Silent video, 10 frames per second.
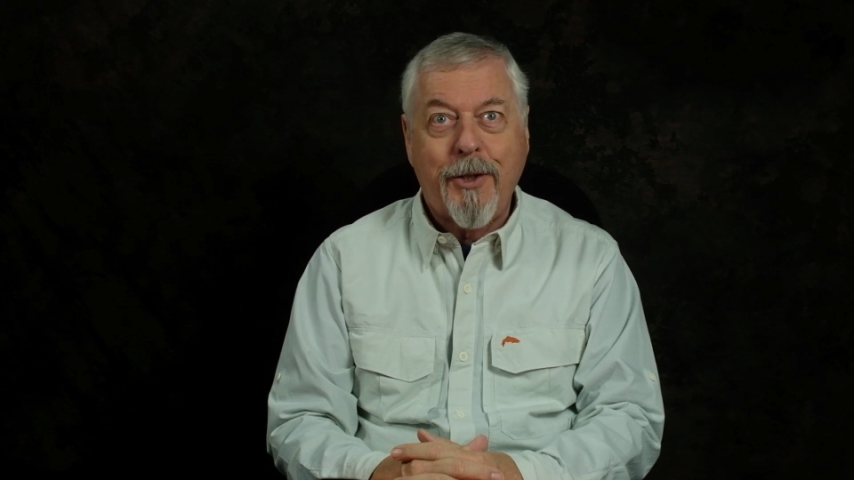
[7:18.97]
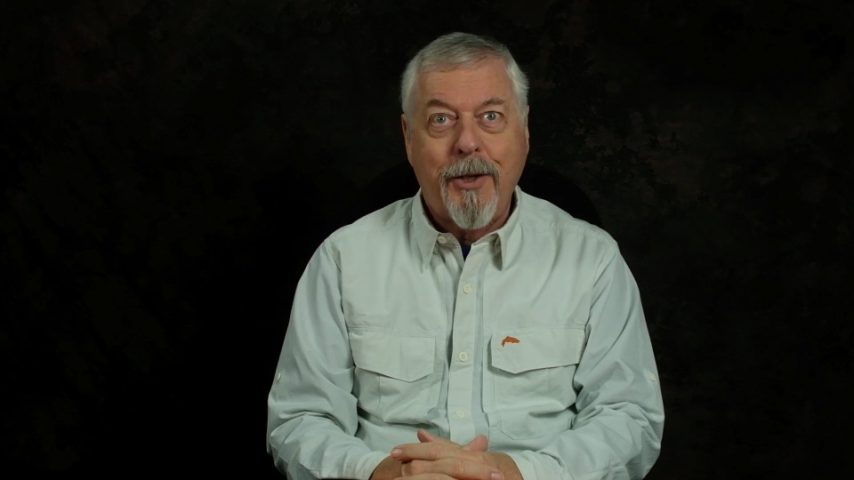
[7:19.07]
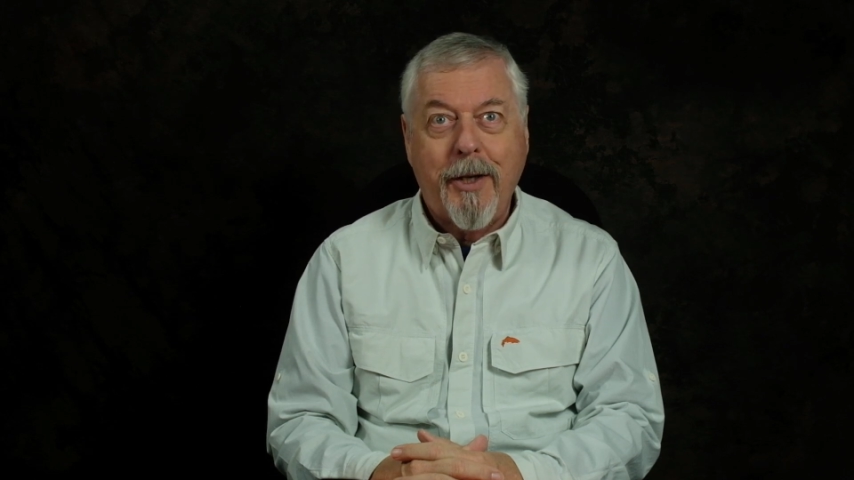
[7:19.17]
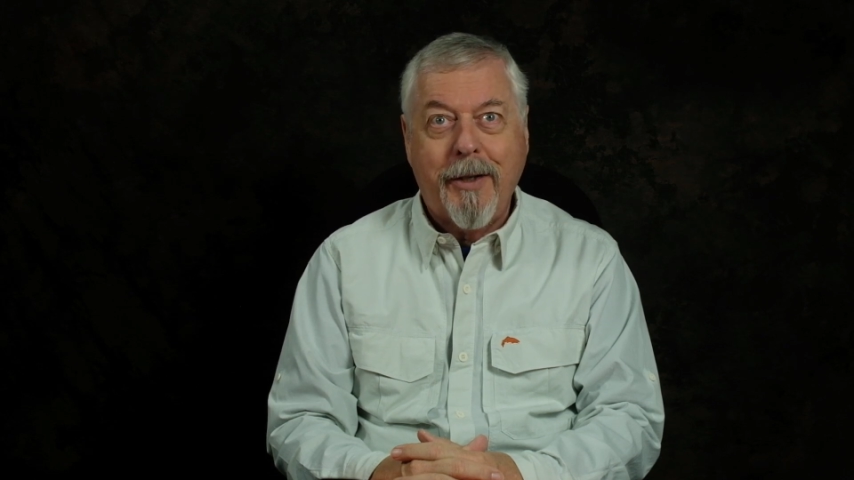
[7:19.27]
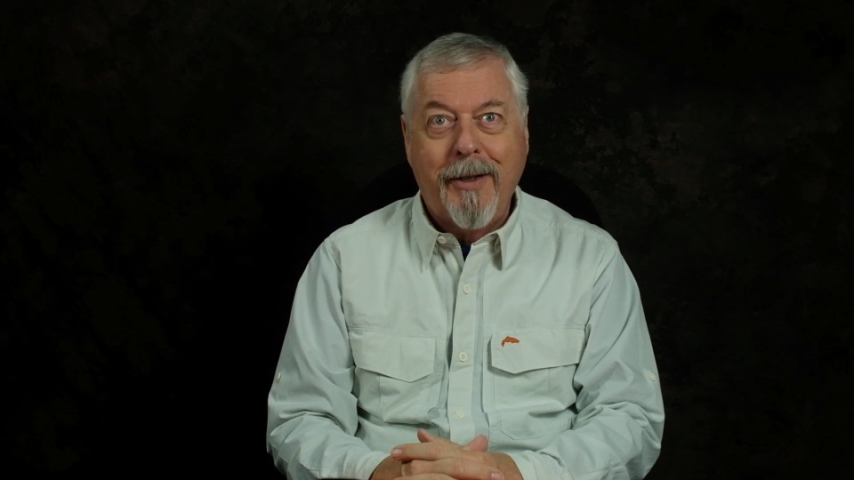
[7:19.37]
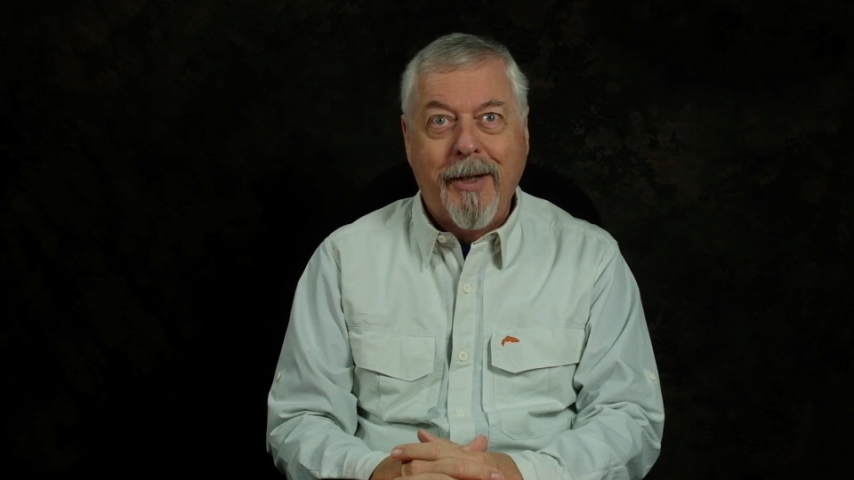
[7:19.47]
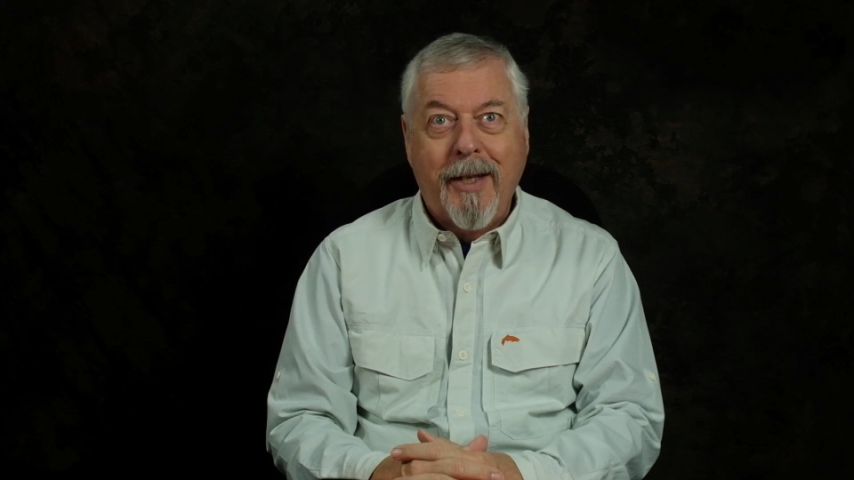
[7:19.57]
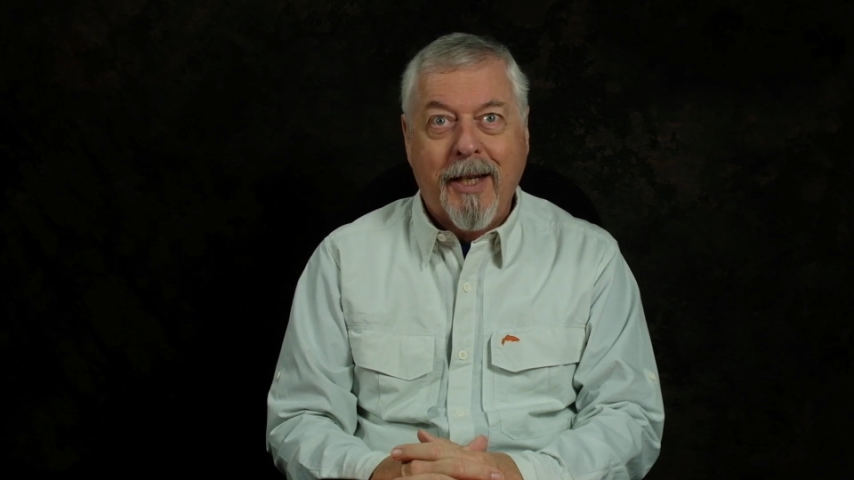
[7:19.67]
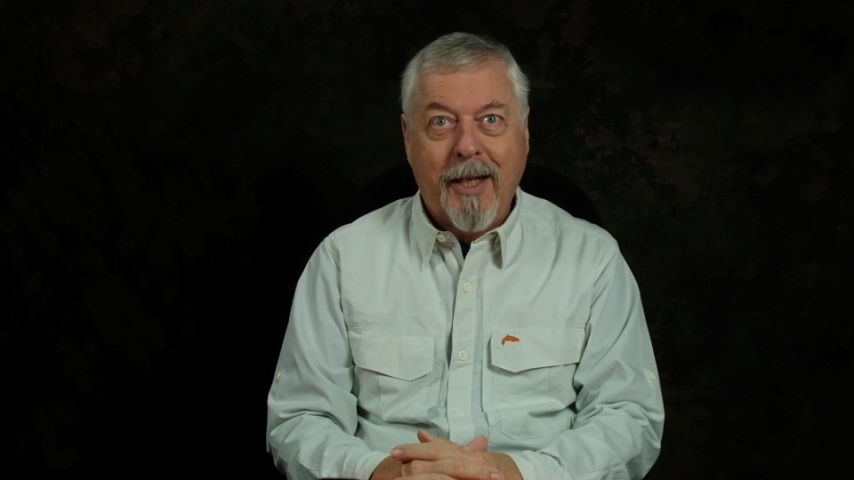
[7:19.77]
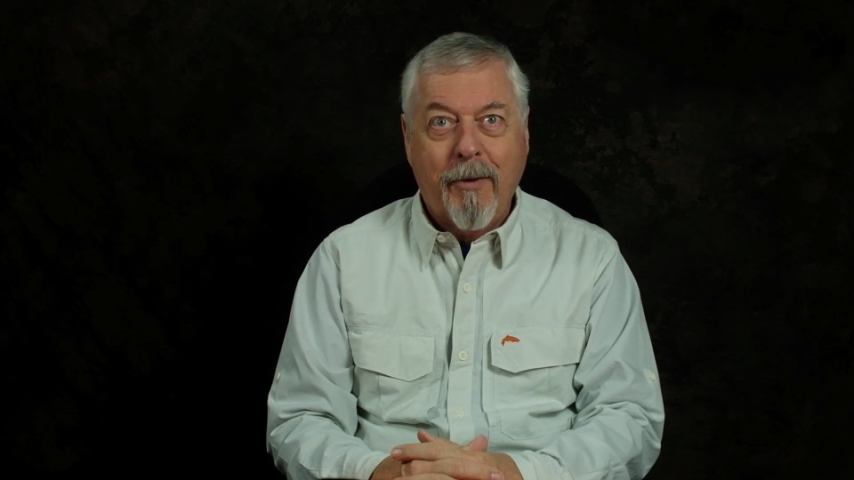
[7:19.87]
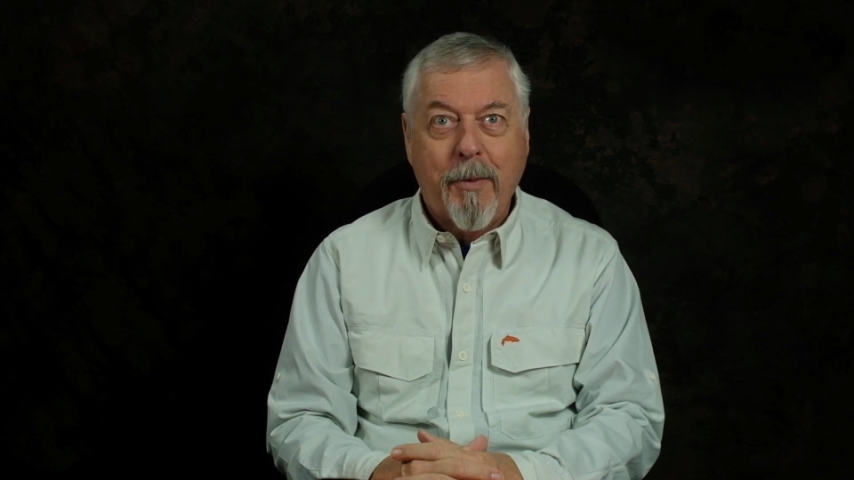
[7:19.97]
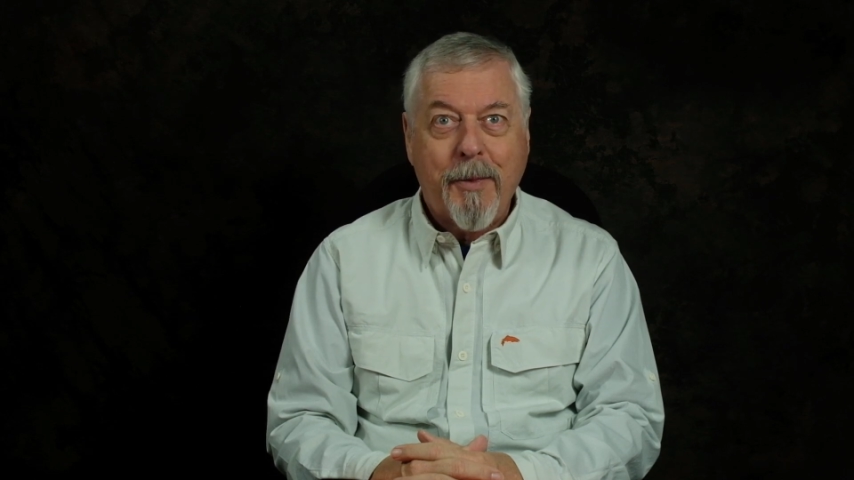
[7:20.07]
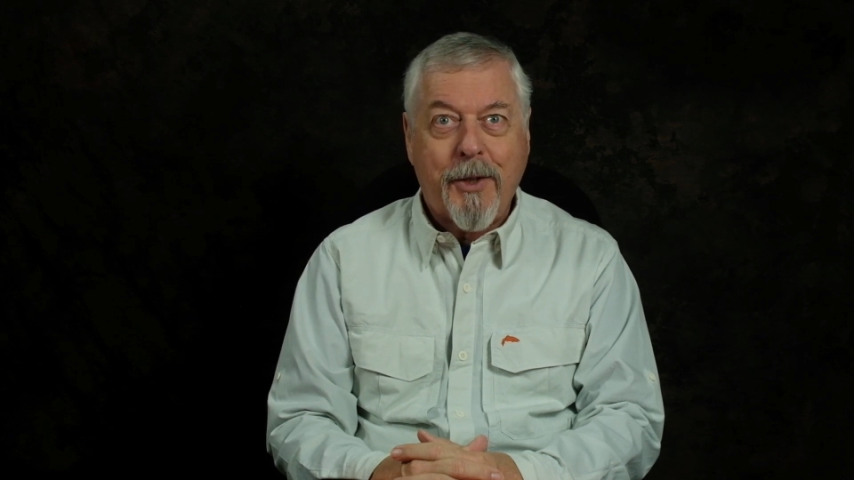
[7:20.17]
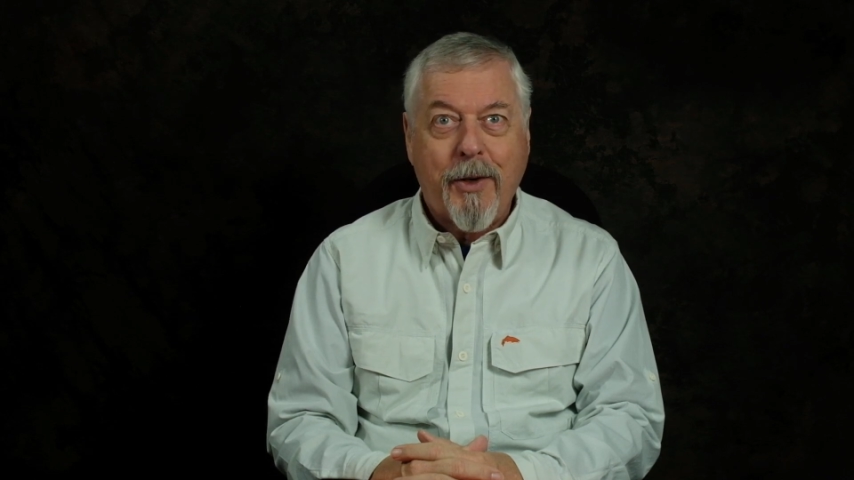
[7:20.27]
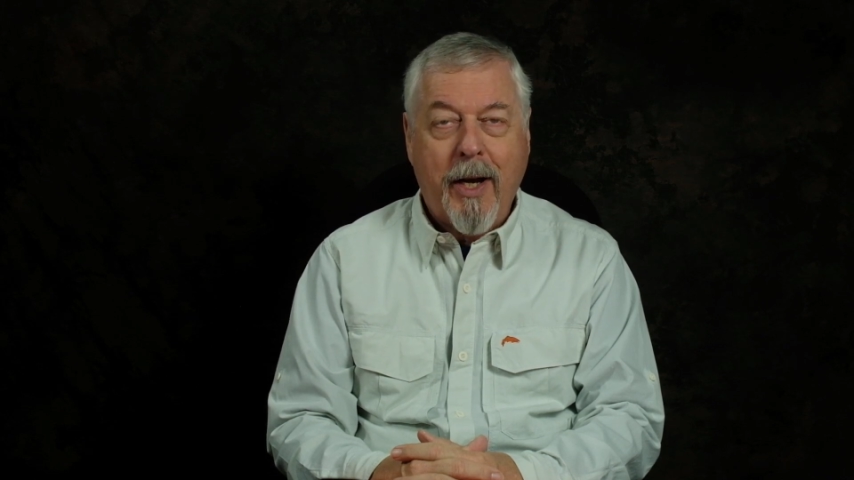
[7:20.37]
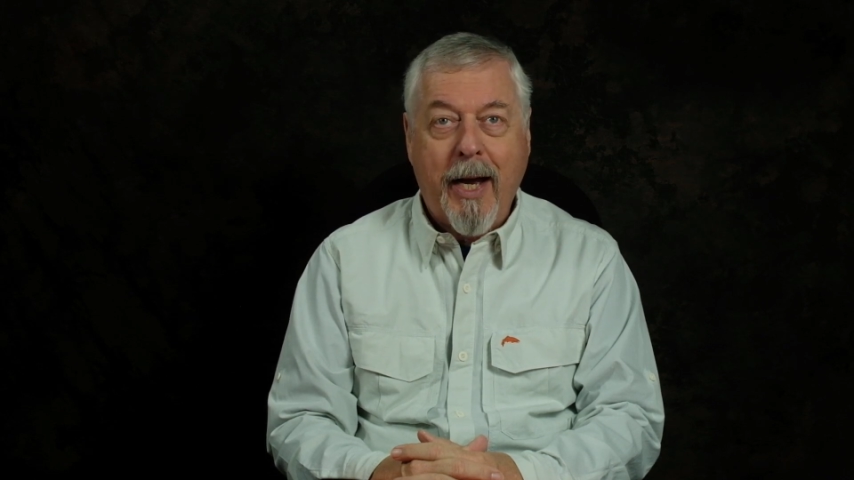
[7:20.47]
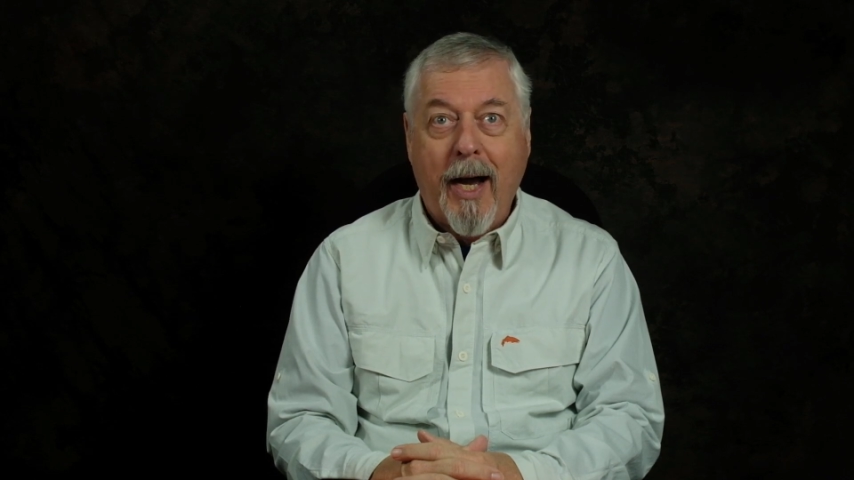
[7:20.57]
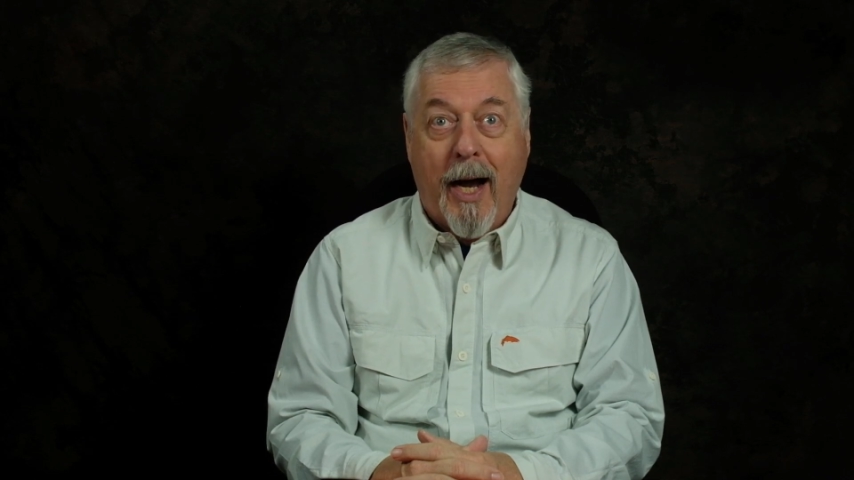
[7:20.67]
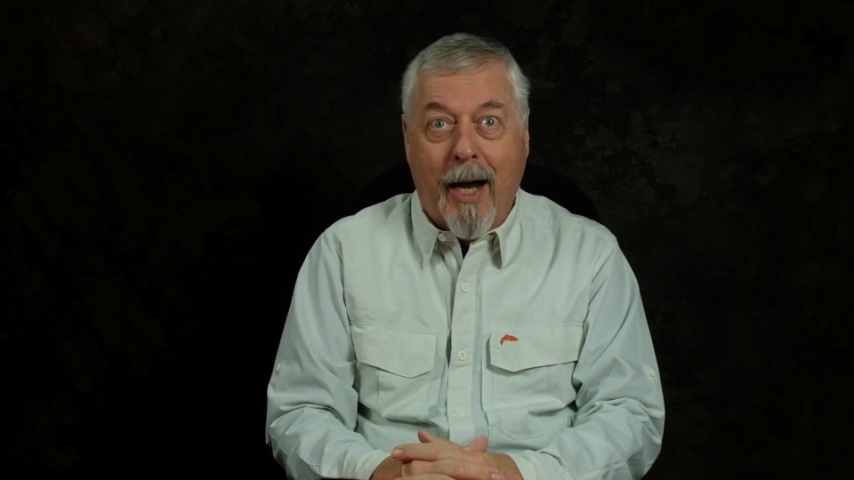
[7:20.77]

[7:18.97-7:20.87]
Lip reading: knot. Give them a try.